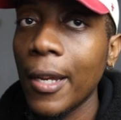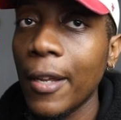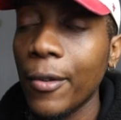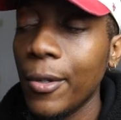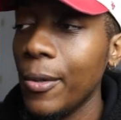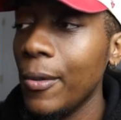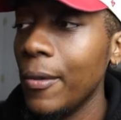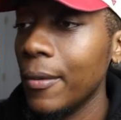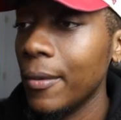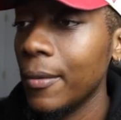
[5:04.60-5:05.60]
if you do
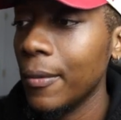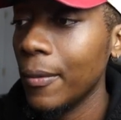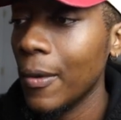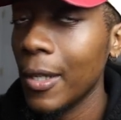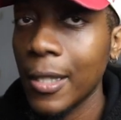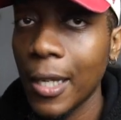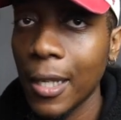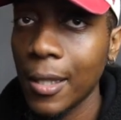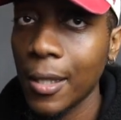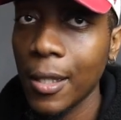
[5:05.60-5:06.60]
want to get
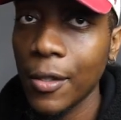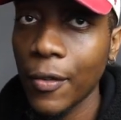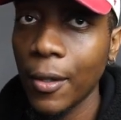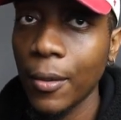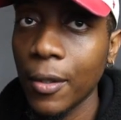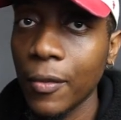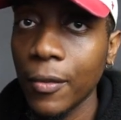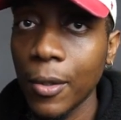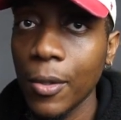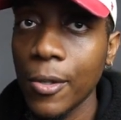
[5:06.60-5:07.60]
into this field of
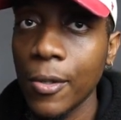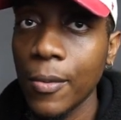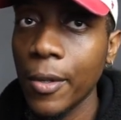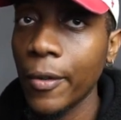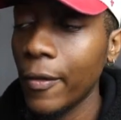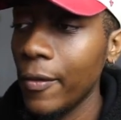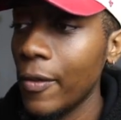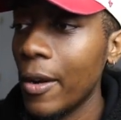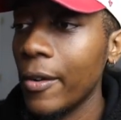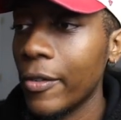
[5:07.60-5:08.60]
YouTube, the
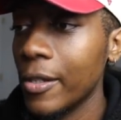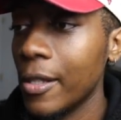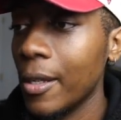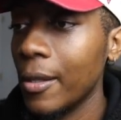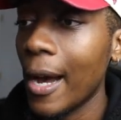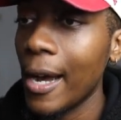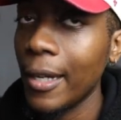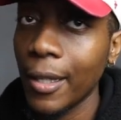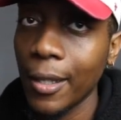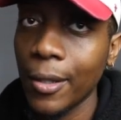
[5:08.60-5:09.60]
very first thing I
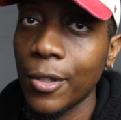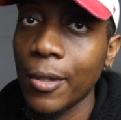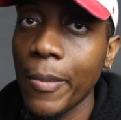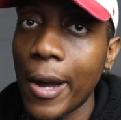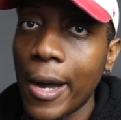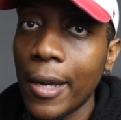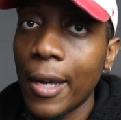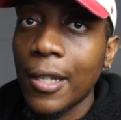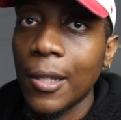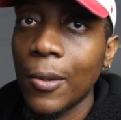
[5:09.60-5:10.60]
think you should buy,
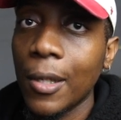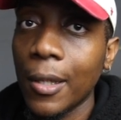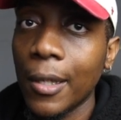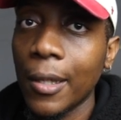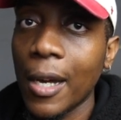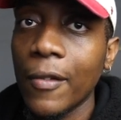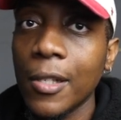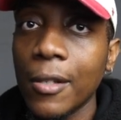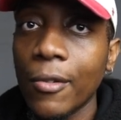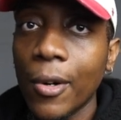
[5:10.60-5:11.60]
excluding like
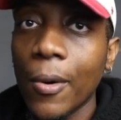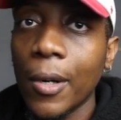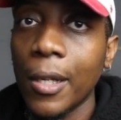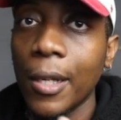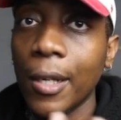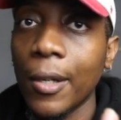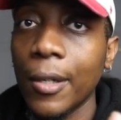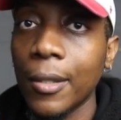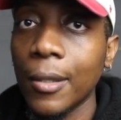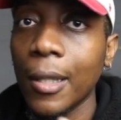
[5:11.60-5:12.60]
obviously recording gear
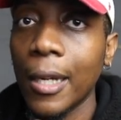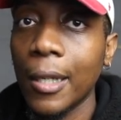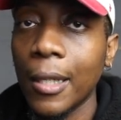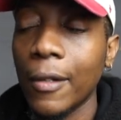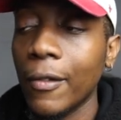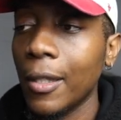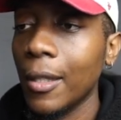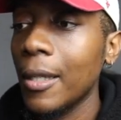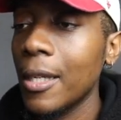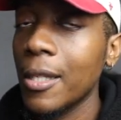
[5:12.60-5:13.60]
and lighting and everything,
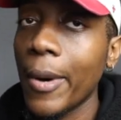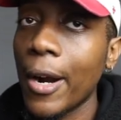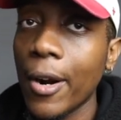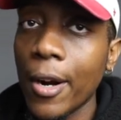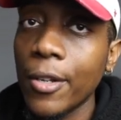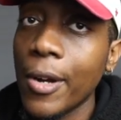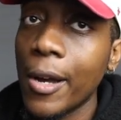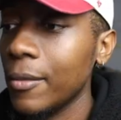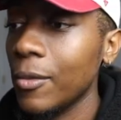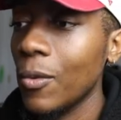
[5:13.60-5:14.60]
is to buy a hard
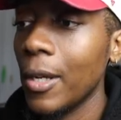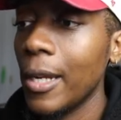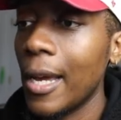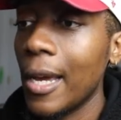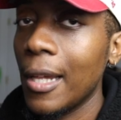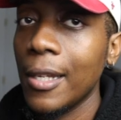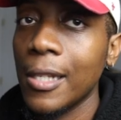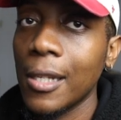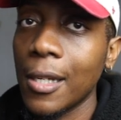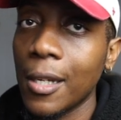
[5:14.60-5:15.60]
drive, one that at least
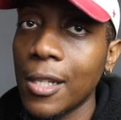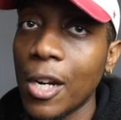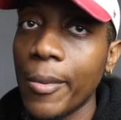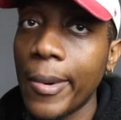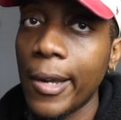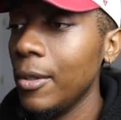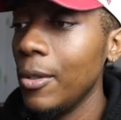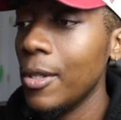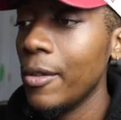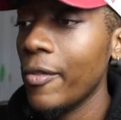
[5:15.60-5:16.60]
has like a terabyte, due
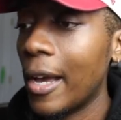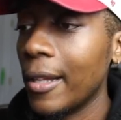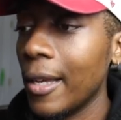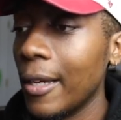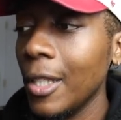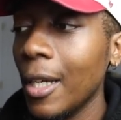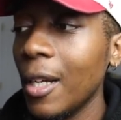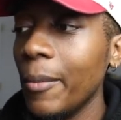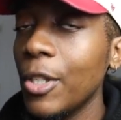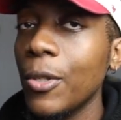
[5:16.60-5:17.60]
to the fact that you're gonna
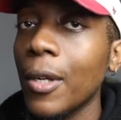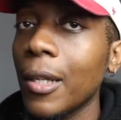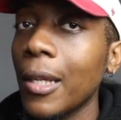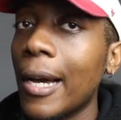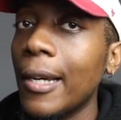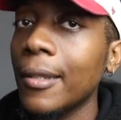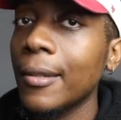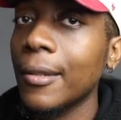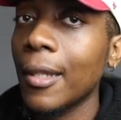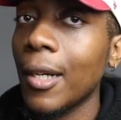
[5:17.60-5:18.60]
be shooting a lot
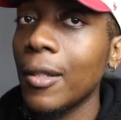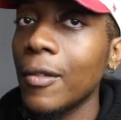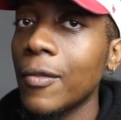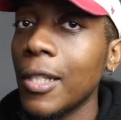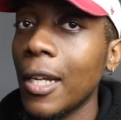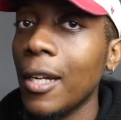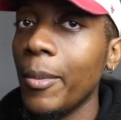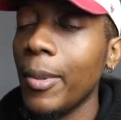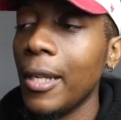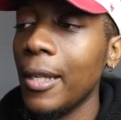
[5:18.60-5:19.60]
of
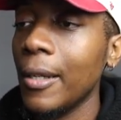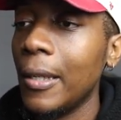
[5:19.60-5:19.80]
1080p